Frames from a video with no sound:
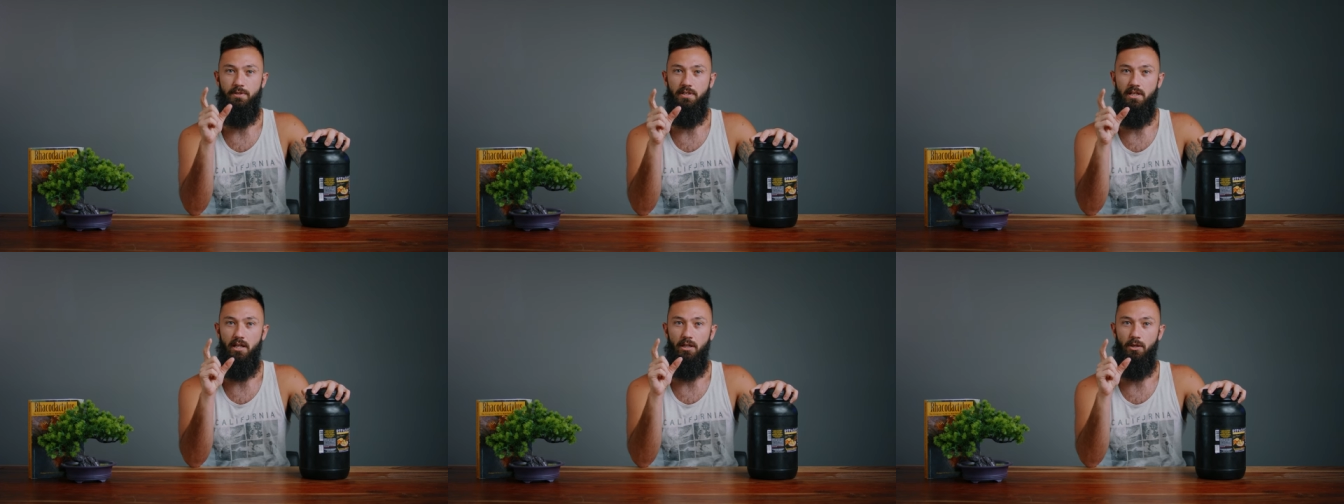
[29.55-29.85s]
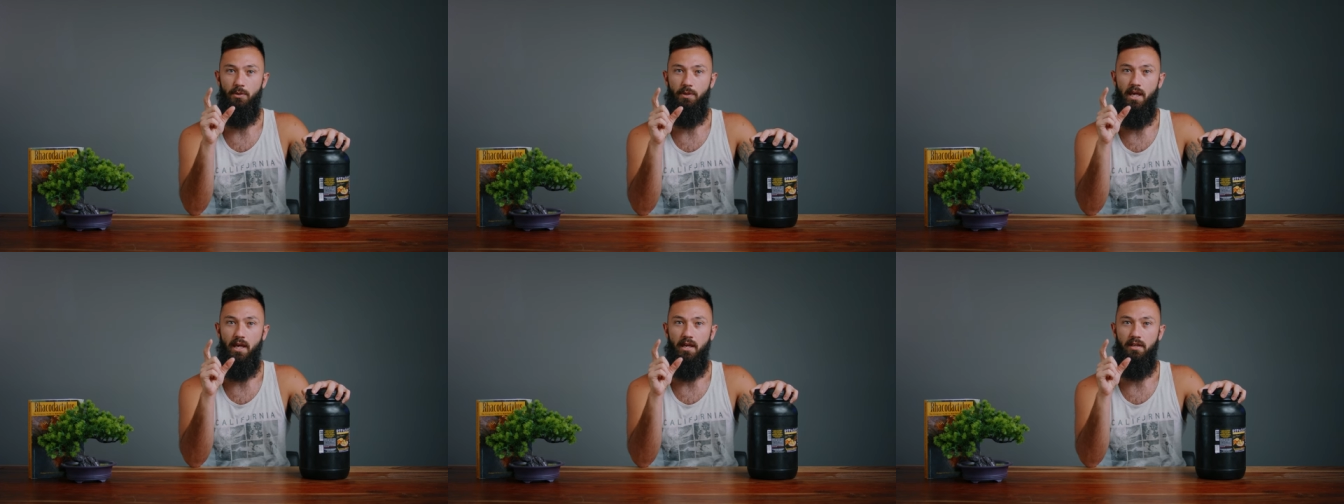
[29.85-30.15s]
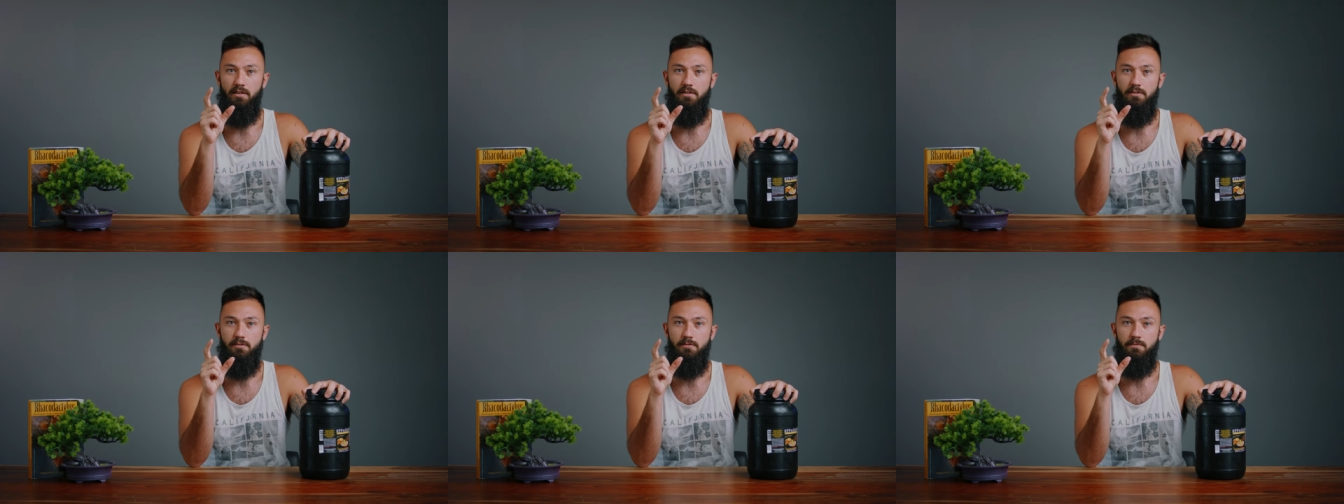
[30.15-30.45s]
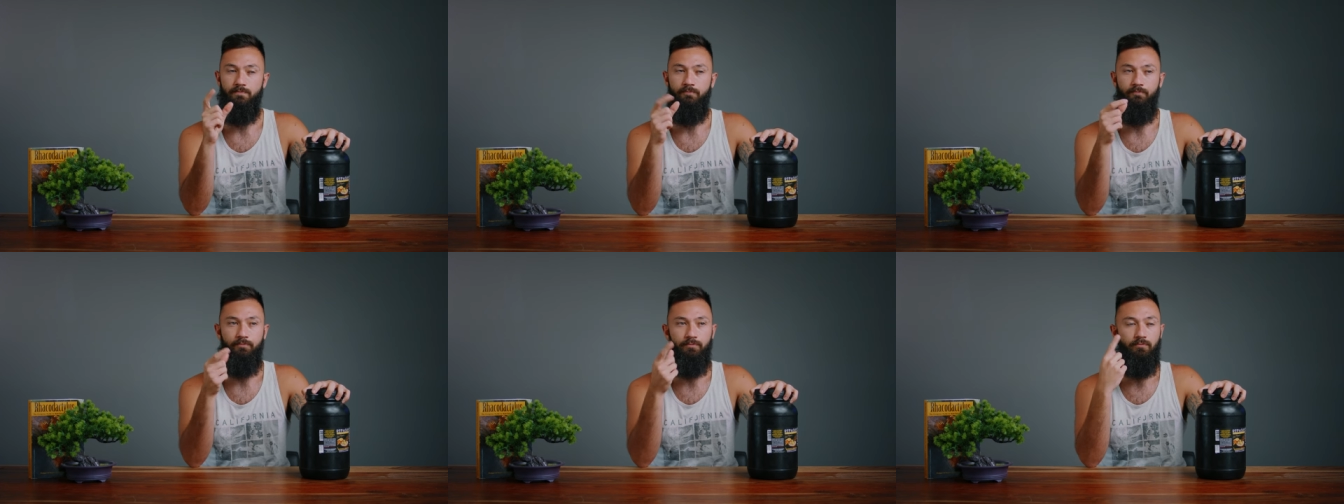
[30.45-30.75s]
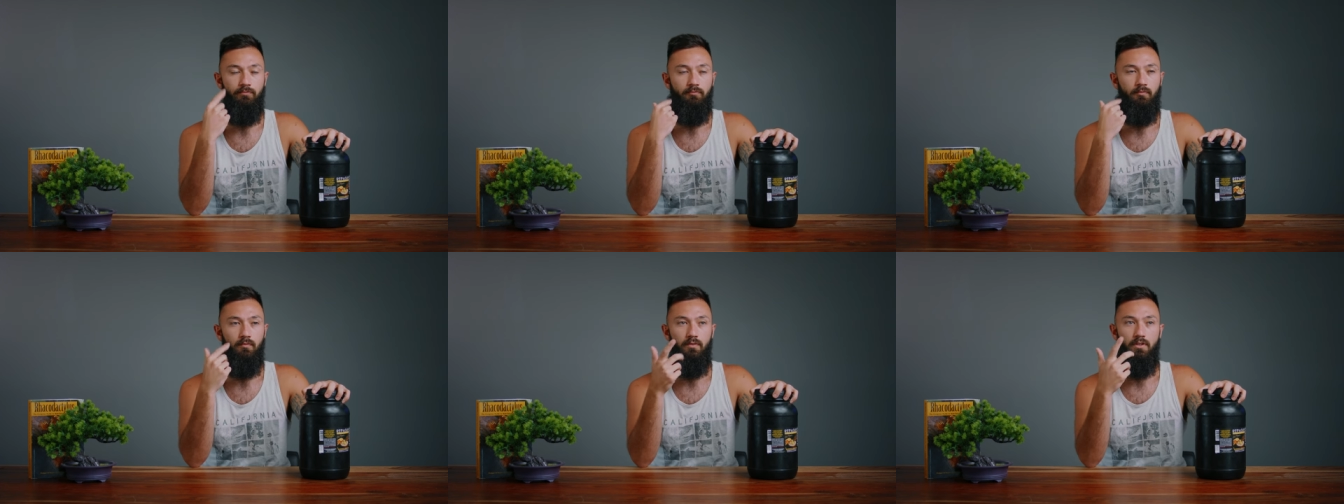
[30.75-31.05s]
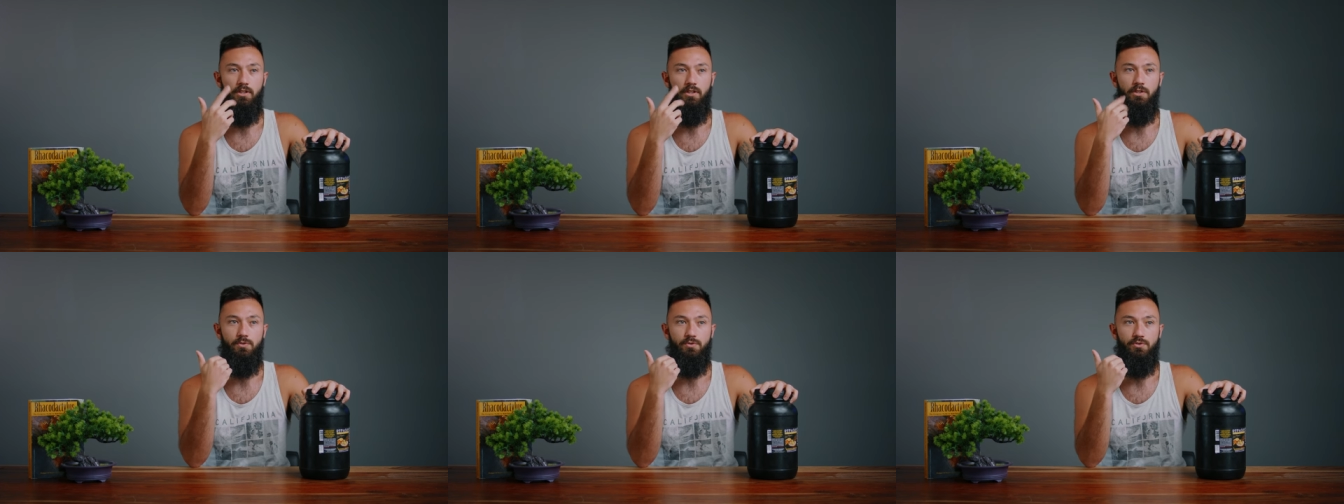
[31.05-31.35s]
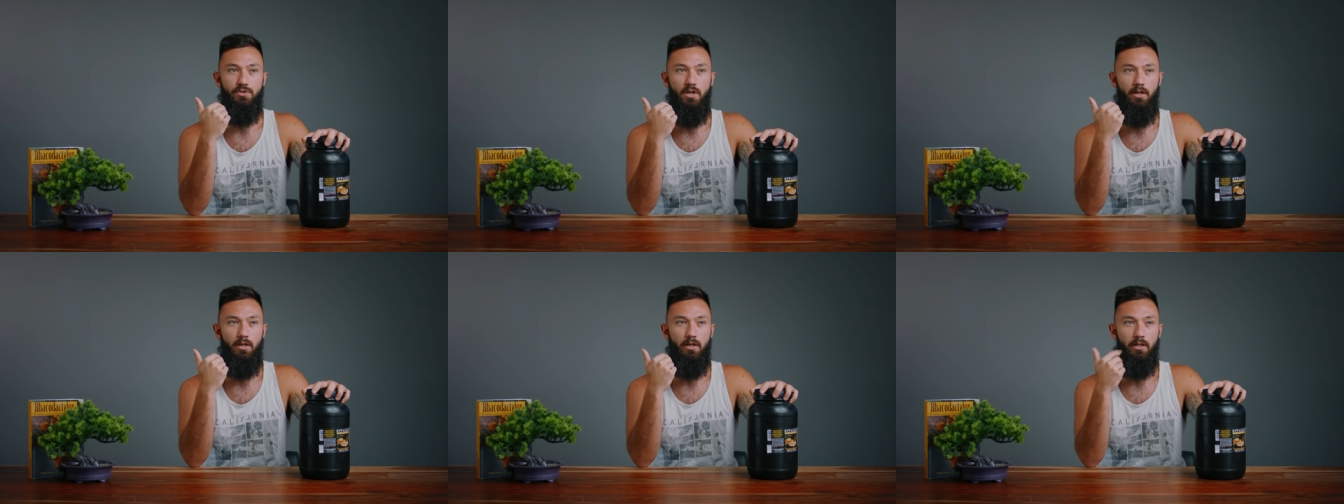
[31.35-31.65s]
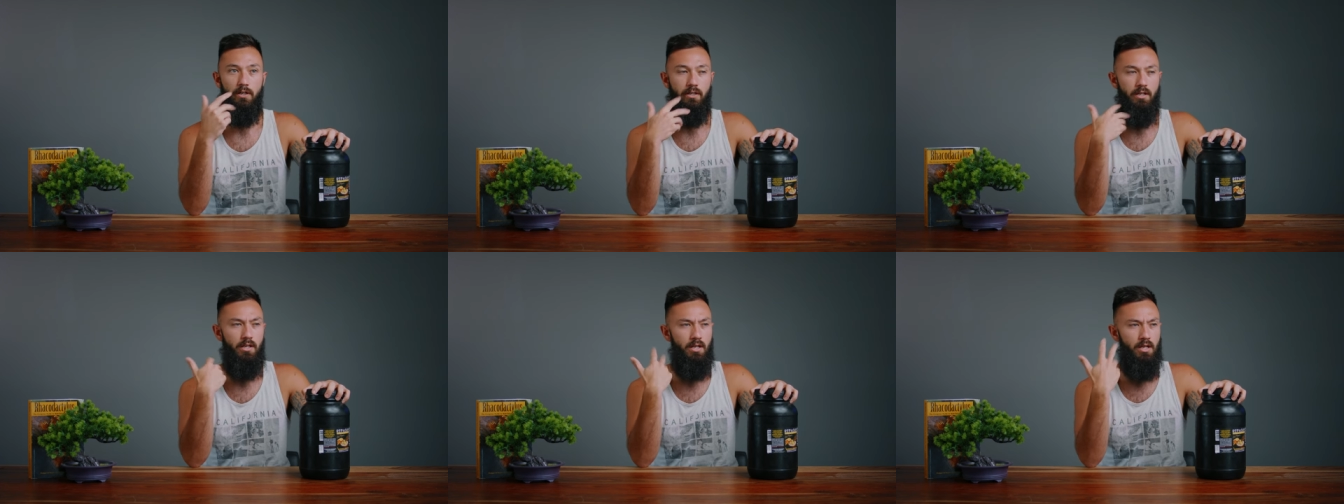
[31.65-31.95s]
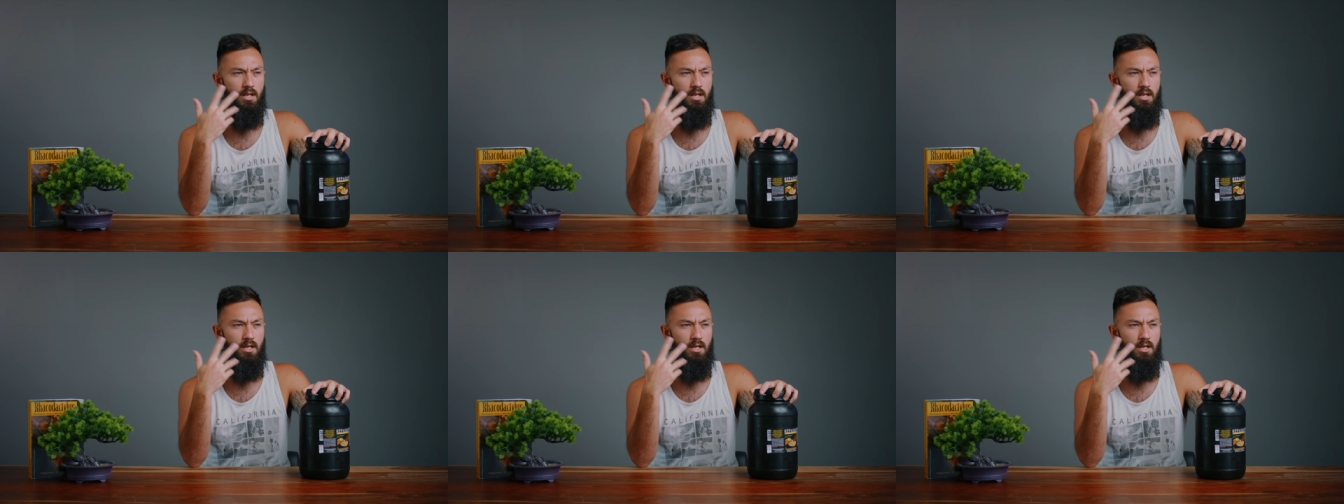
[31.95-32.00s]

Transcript: yellow candies that you suck on?